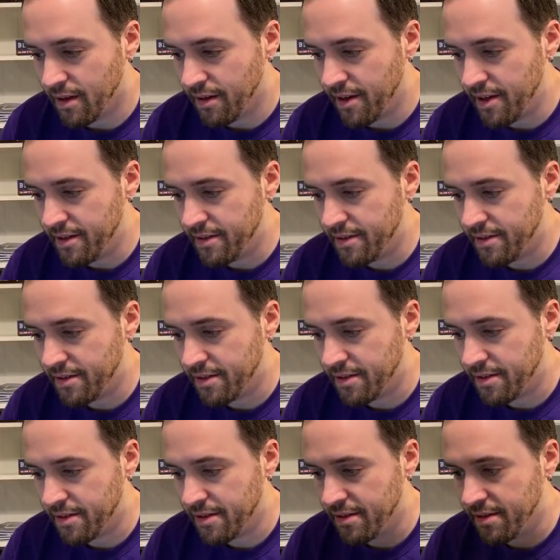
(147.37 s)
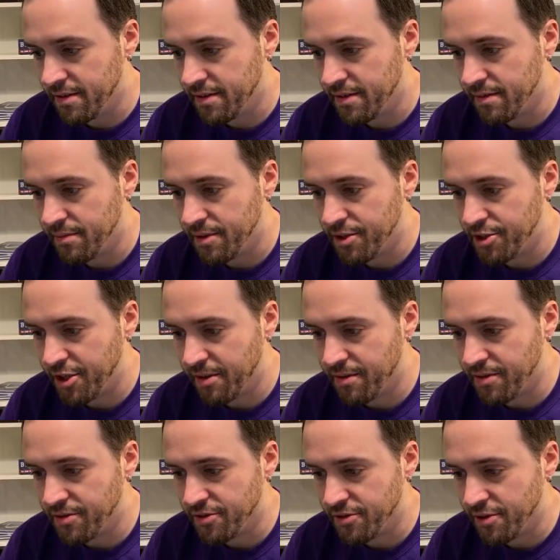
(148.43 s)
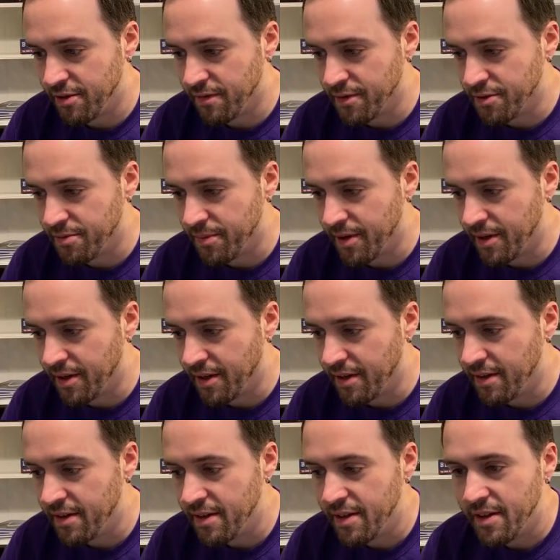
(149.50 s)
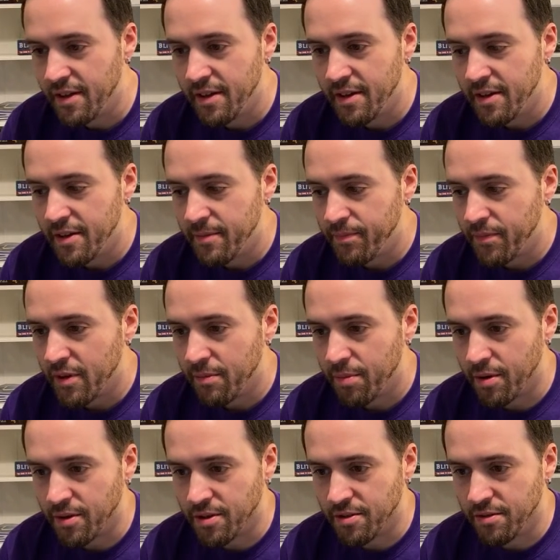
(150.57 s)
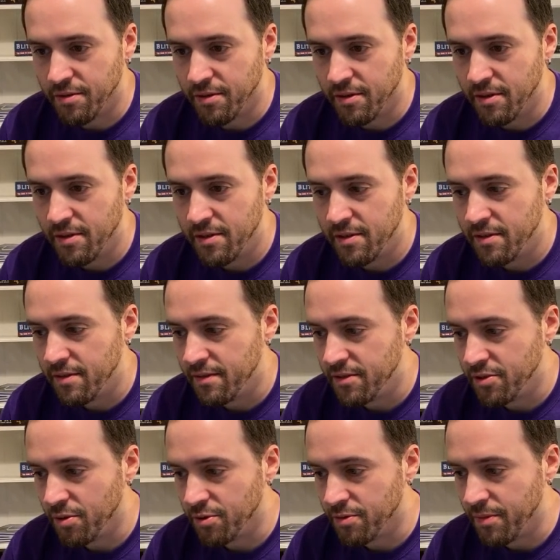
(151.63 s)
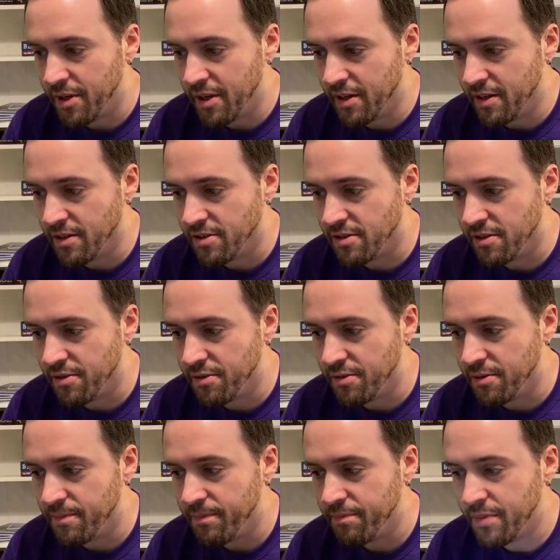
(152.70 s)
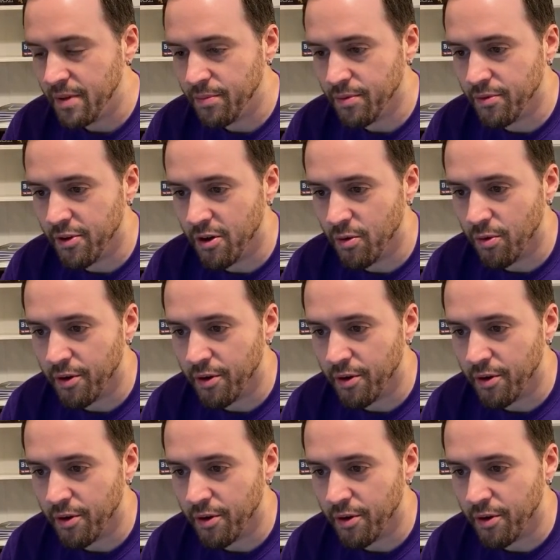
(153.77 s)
right. I'm going to share this over to my personal social media so people know we're